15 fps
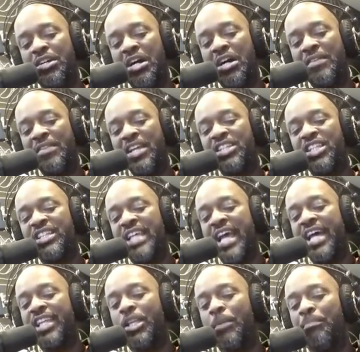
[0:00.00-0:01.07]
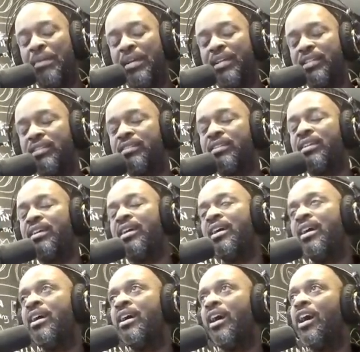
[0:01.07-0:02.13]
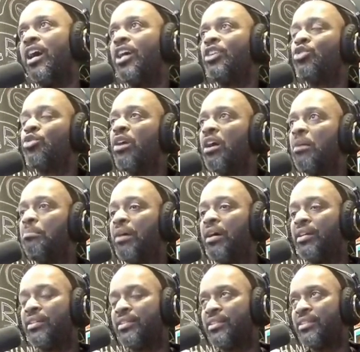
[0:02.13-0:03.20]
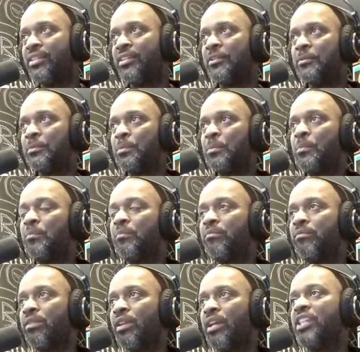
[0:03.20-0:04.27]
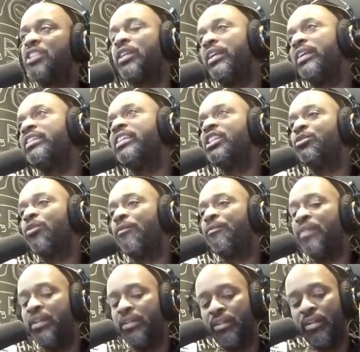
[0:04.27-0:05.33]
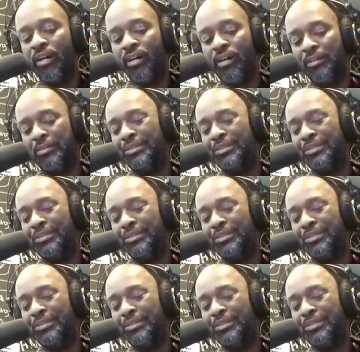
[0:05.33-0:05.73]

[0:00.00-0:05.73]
Uh, they just had the biggest uh, drug bust, at least for fentanyl,